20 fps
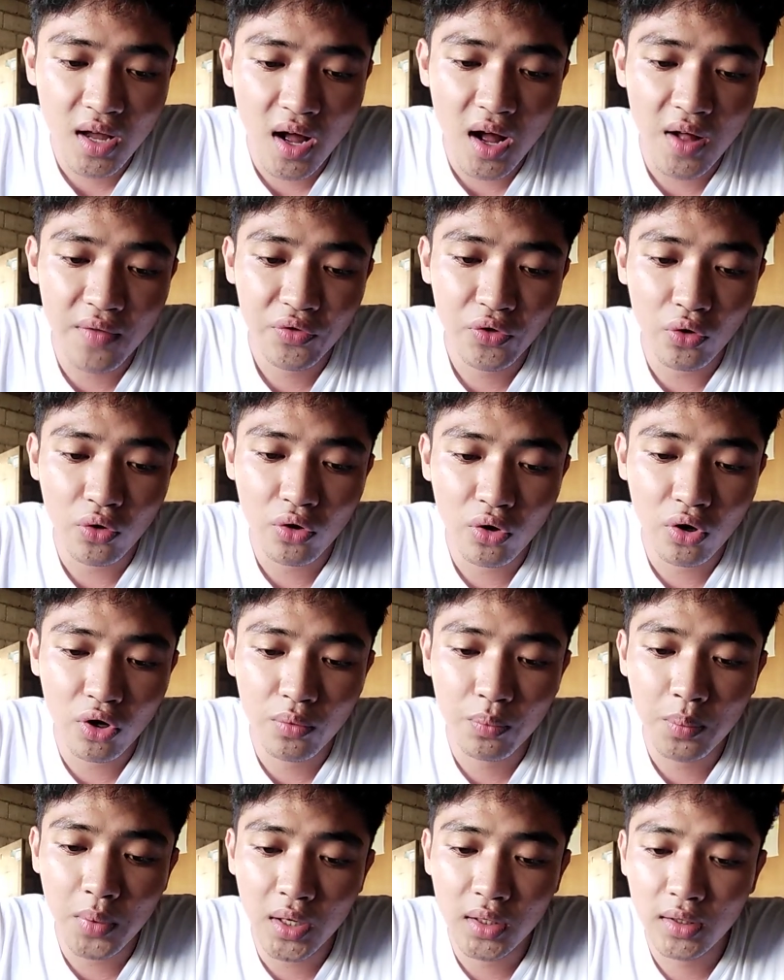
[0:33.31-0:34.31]
and occur
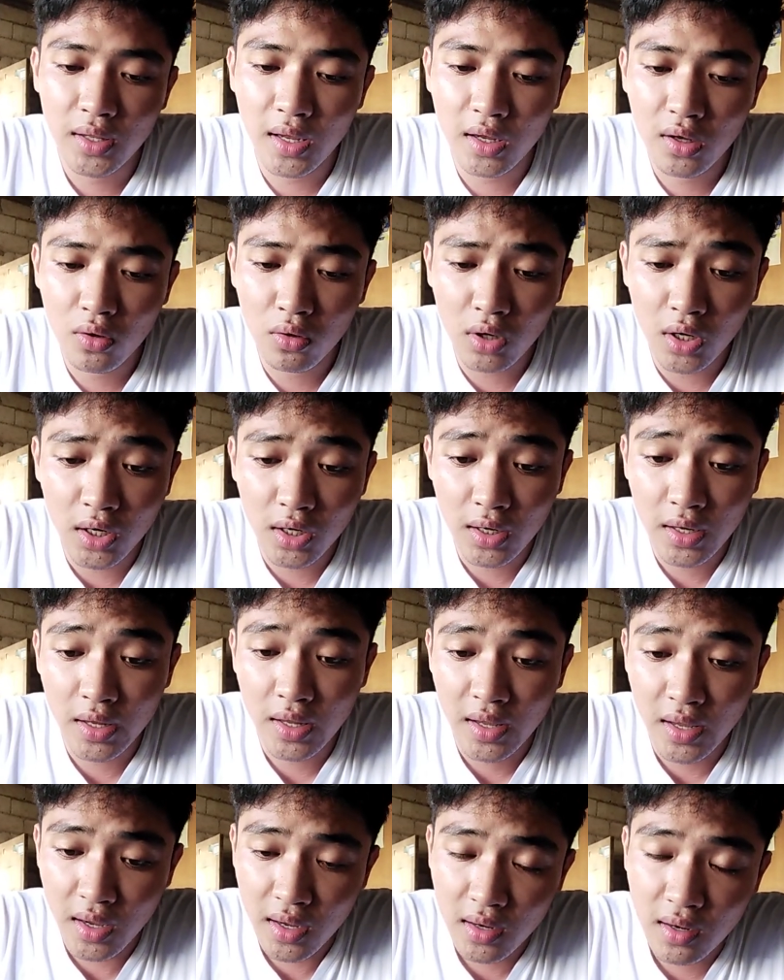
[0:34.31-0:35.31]
particularly
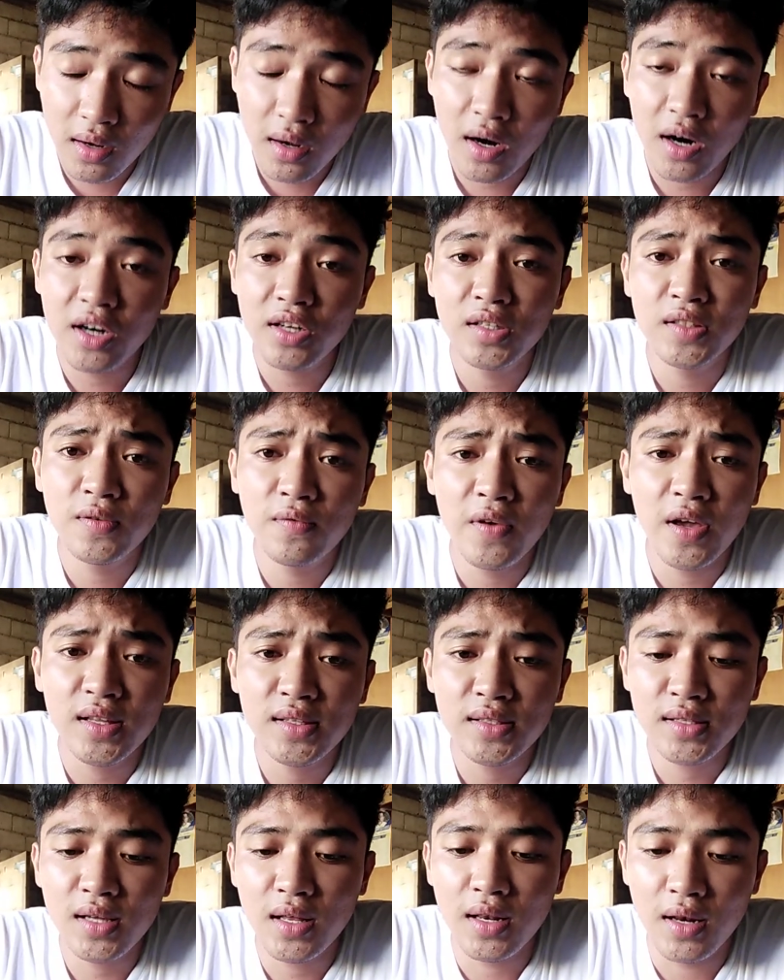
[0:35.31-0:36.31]
in large
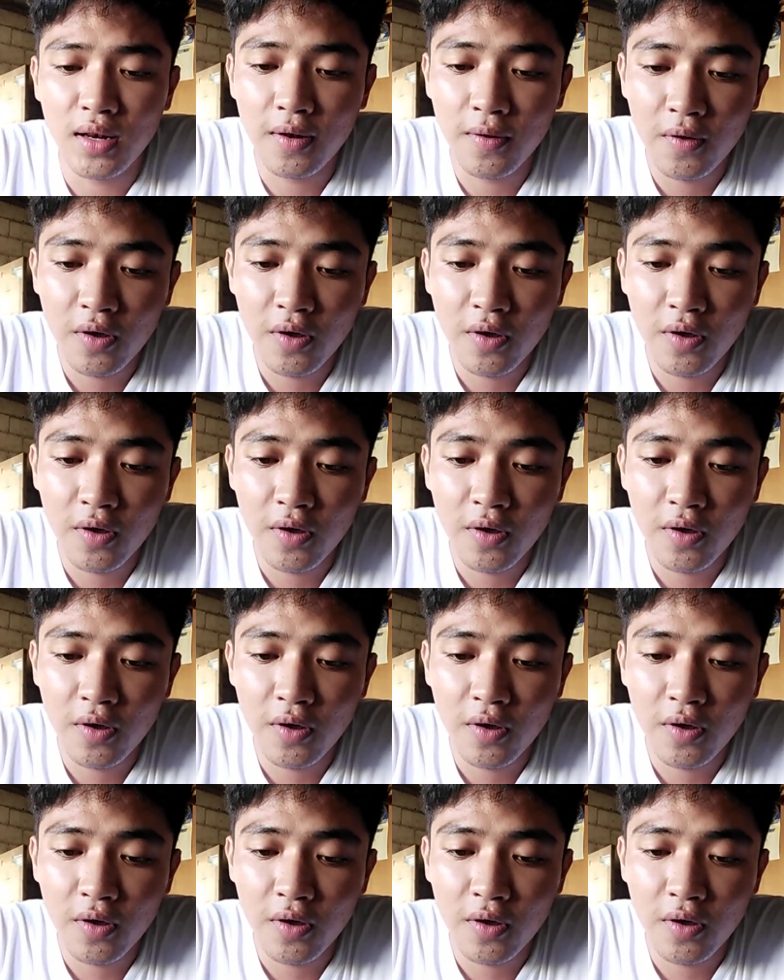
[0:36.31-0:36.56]
vessel.